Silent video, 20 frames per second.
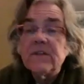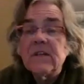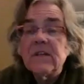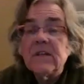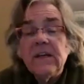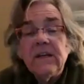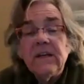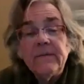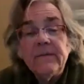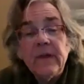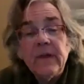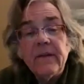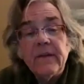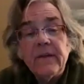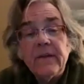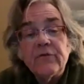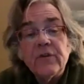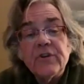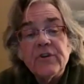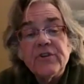the
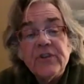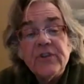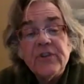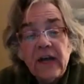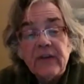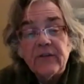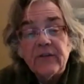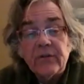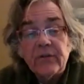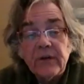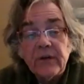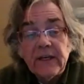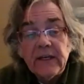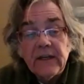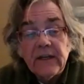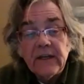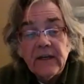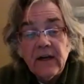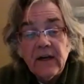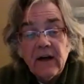trajectory
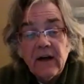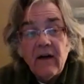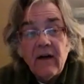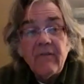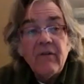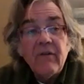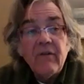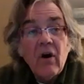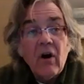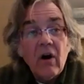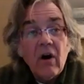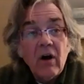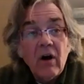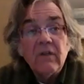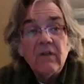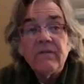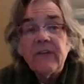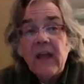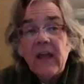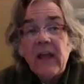of all
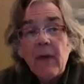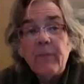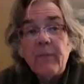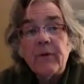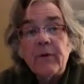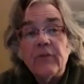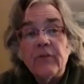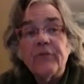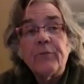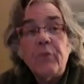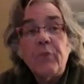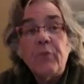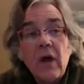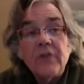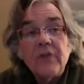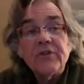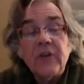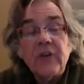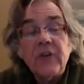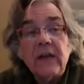of capital's
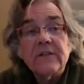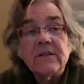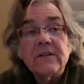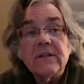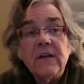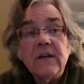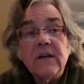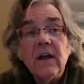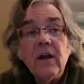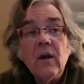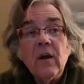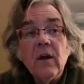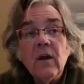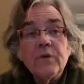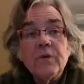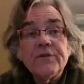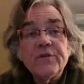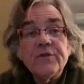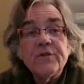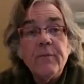projects
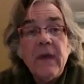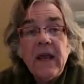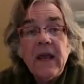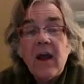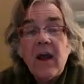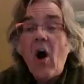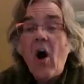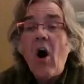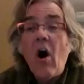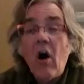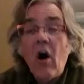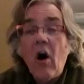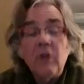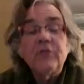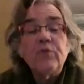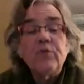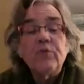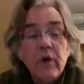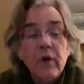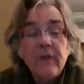was to make all
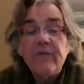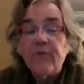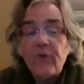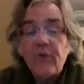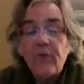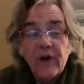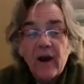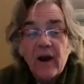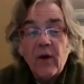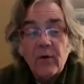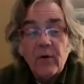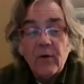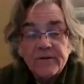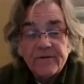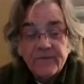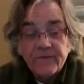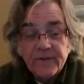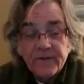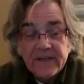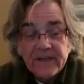24 hours
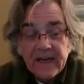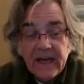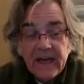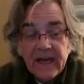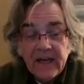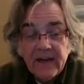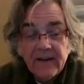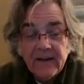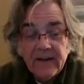of the day